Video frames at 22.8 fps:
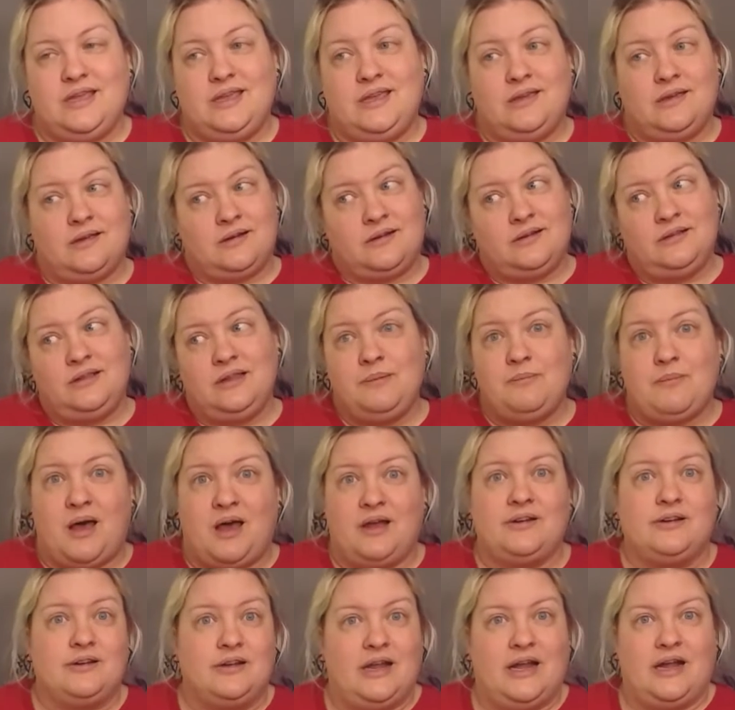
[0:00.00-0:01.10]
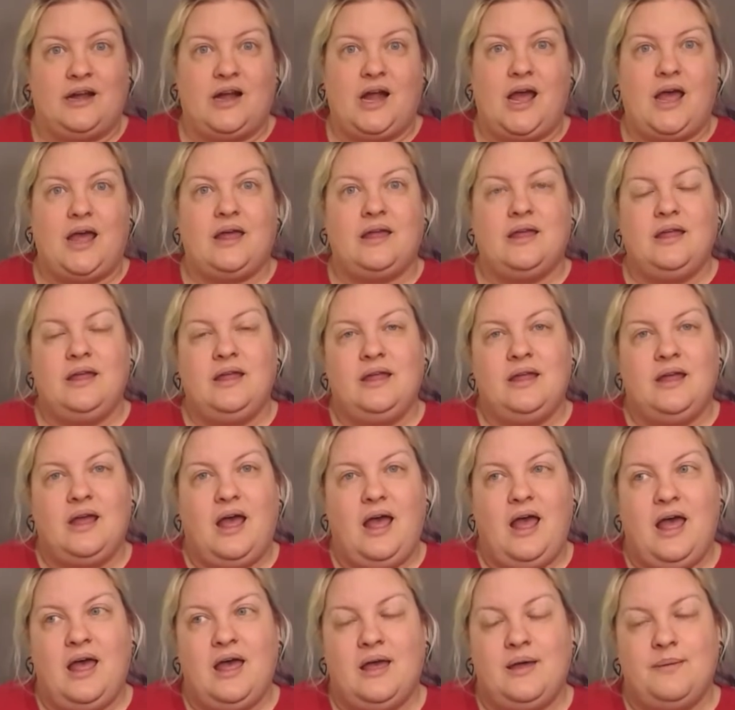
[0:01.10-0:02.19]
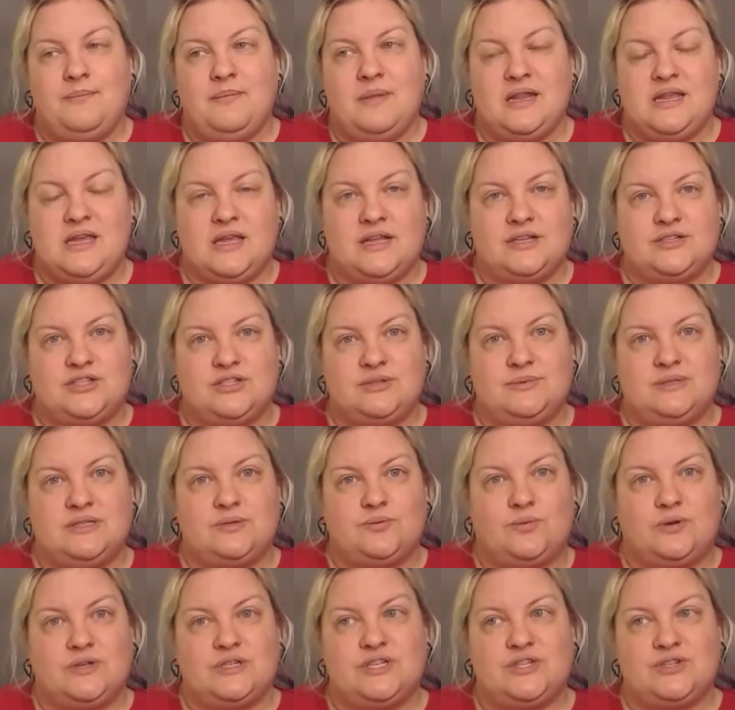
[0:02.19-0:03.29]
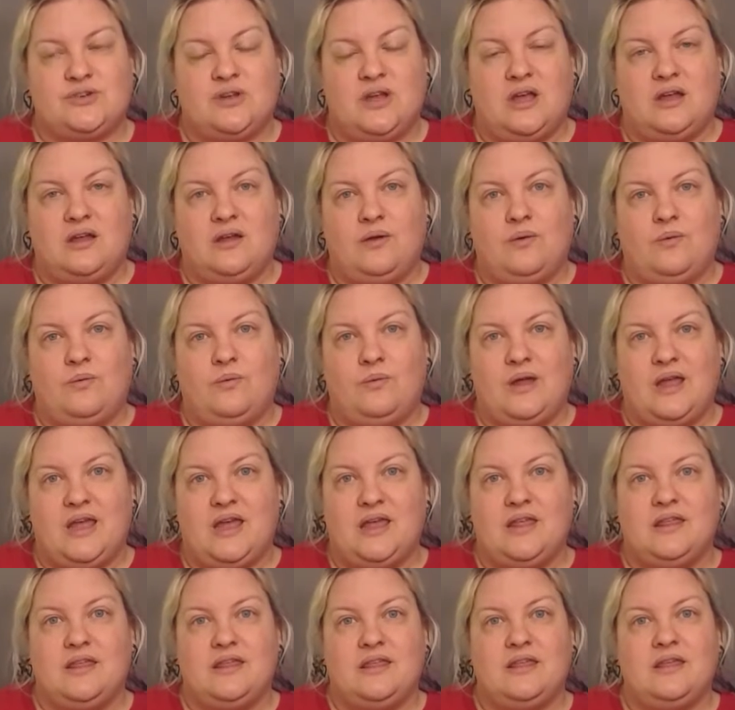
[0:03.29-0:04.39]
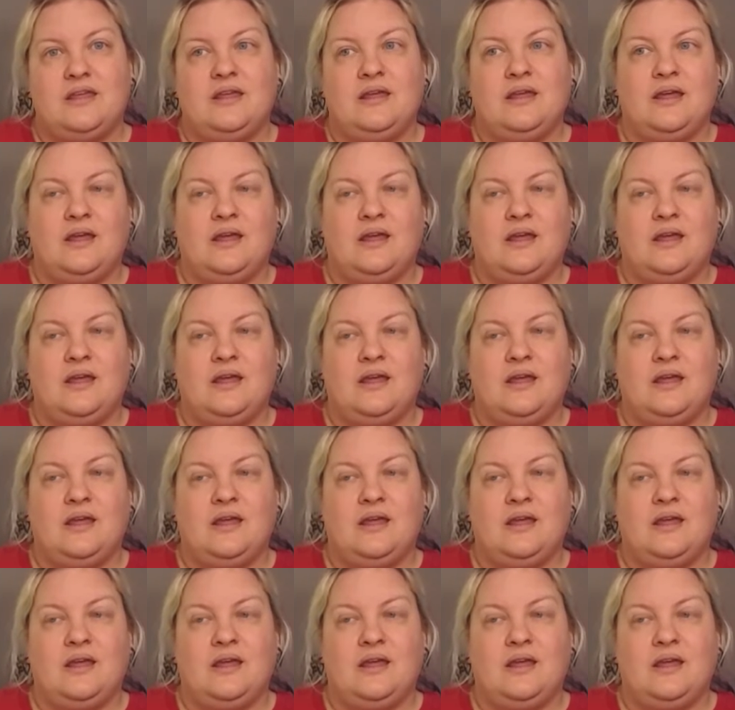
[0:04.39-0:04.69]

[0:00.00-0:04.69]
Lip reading: the early modern era. Many instruments were strung with